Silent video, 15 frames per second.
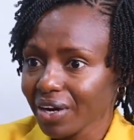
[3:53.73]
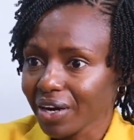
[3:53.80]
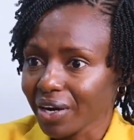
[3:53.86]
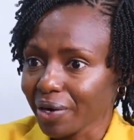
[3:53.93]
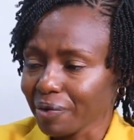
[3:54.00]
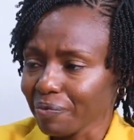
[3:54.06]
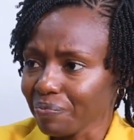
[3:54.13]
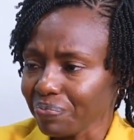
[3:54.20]

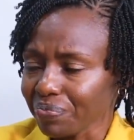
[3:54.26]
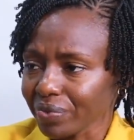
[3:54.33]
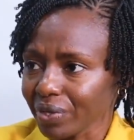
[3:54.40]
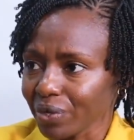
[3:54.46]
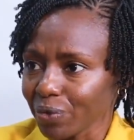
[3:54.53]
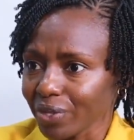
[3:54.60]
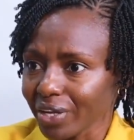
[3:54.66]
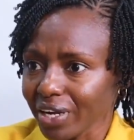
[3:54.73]

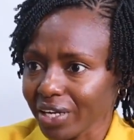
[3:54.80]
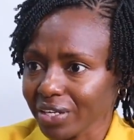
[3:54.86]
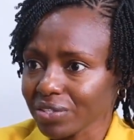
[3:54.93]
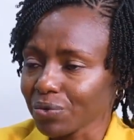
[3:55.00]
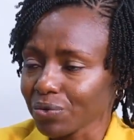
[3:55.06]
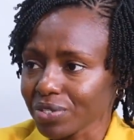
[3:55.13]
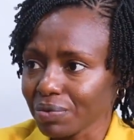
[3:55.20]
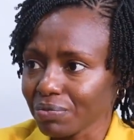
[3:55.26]

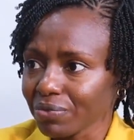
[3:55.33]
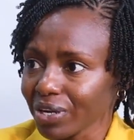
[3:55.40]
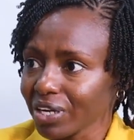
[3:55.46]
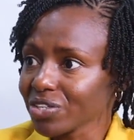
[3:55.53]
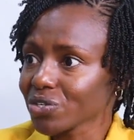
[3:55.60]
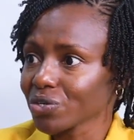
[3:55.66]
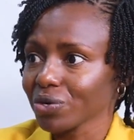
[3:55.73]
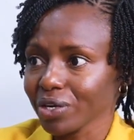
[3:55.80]
Some
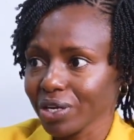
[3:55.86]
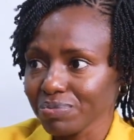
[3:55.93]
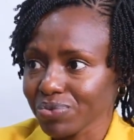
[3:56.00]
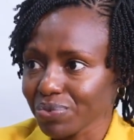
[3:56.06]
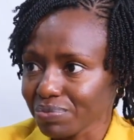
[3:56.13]
really strong names